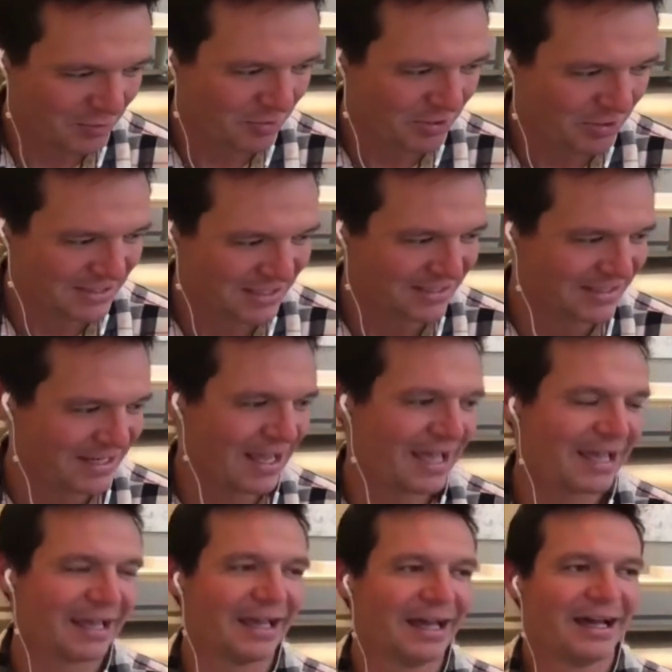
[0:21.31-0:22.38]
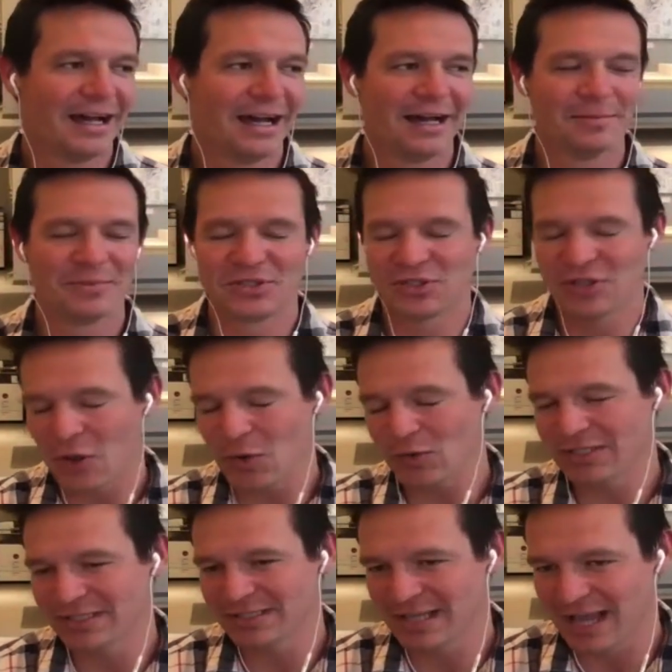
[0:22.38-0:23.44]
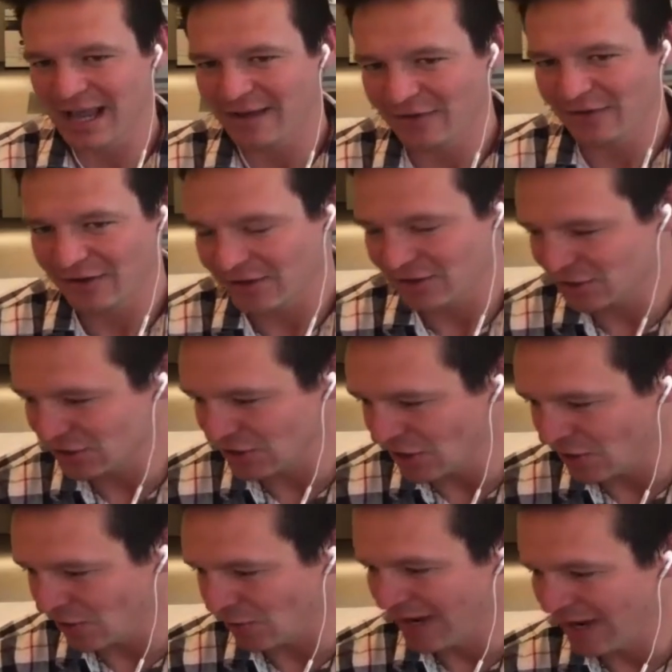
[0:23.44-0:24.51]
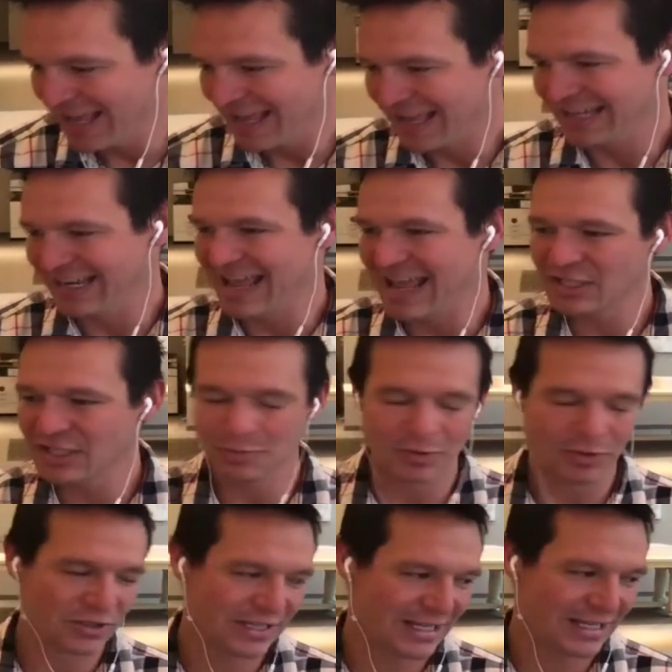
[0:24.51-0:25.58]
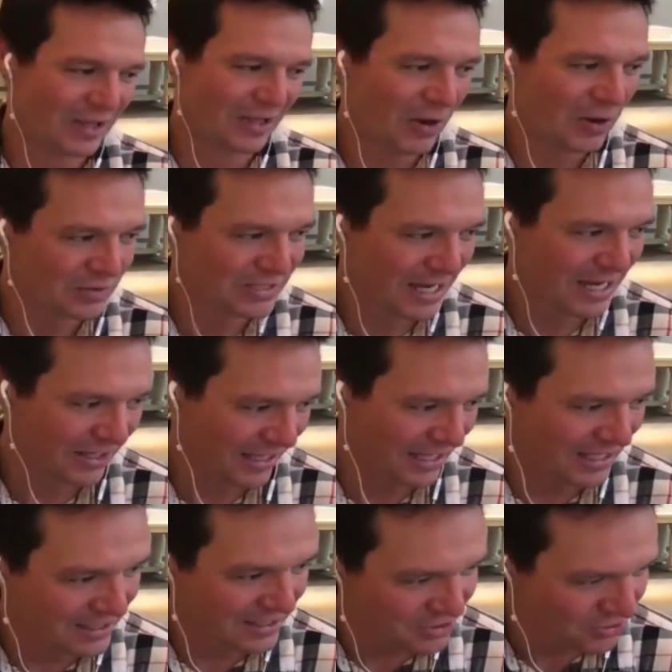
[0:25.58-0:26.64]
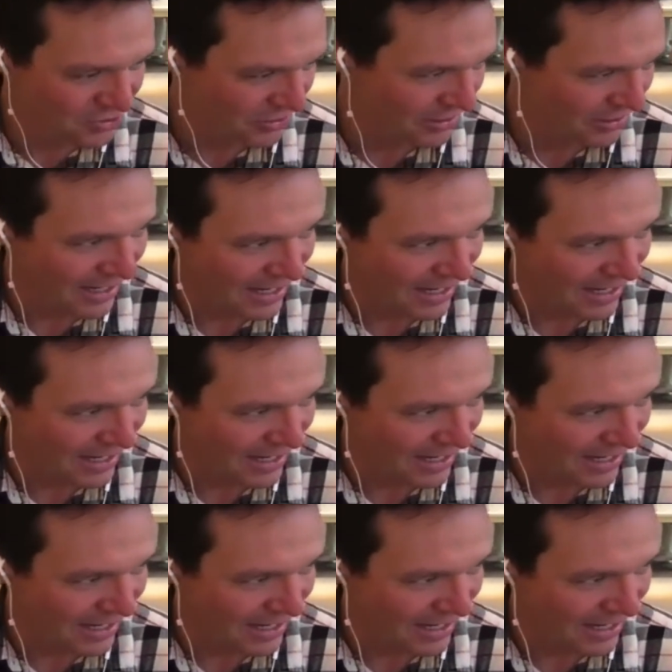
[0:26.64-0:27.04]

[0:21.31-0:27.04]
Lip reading: But today, I'm stoked to have on our show an expert in the hotel industry.